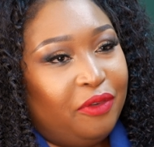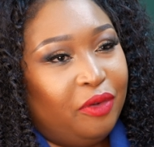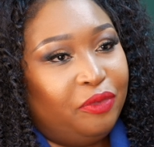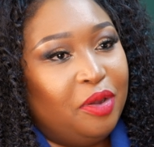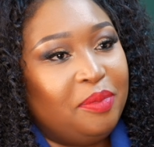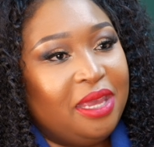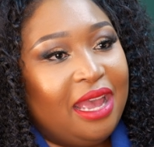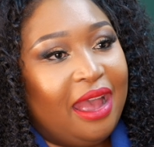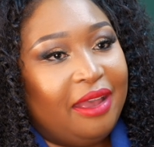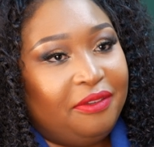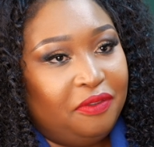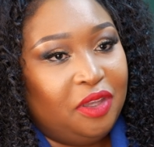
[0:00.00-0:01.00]
for me,
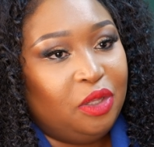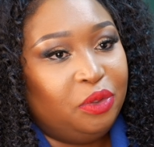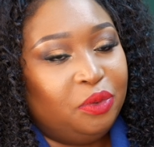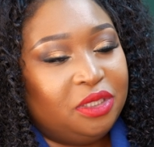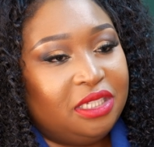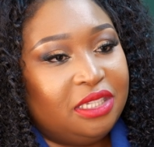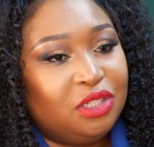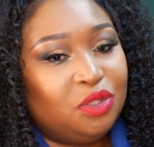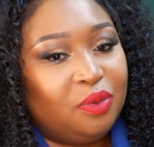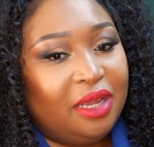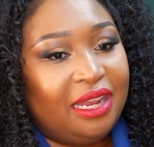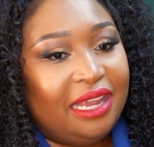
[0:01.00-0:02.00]
I feel, Lucy, this is
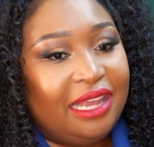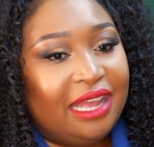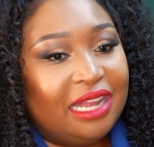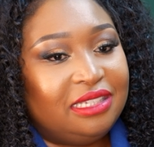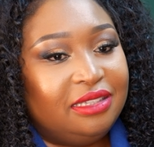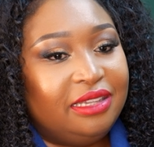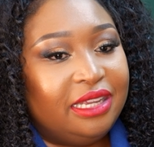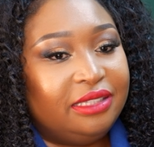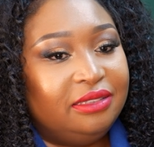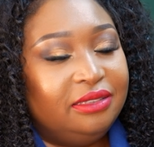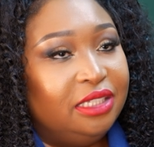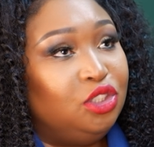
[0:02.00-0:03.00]
where they get the
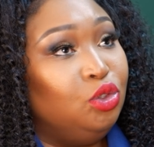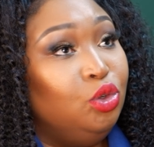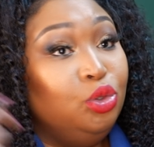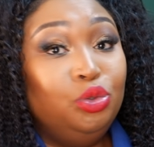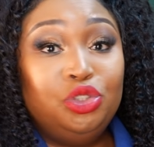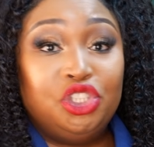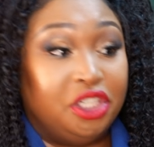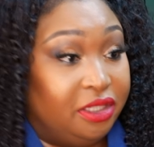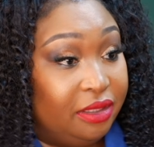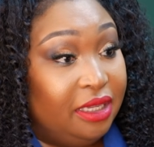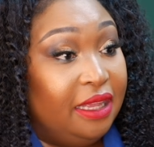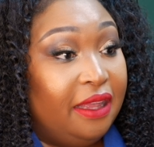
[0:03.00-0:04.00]

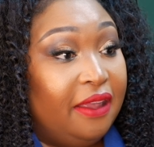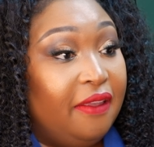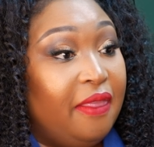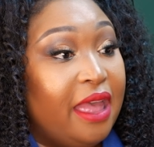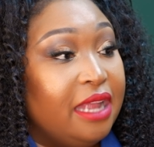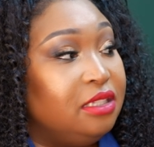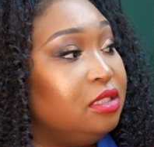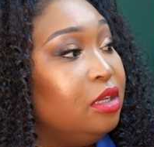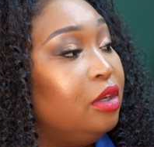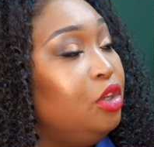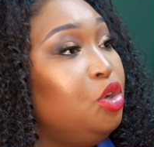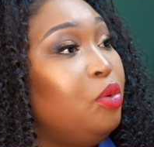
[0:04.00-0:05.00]
delusion that
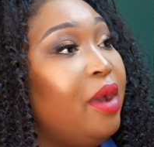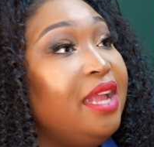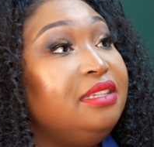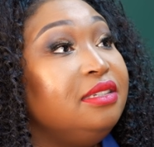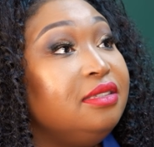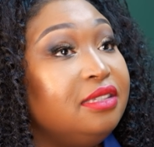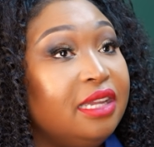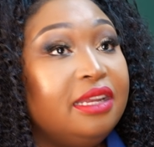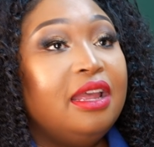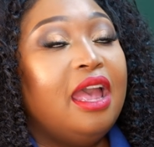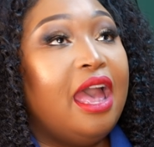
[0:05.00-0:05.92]
you went and said,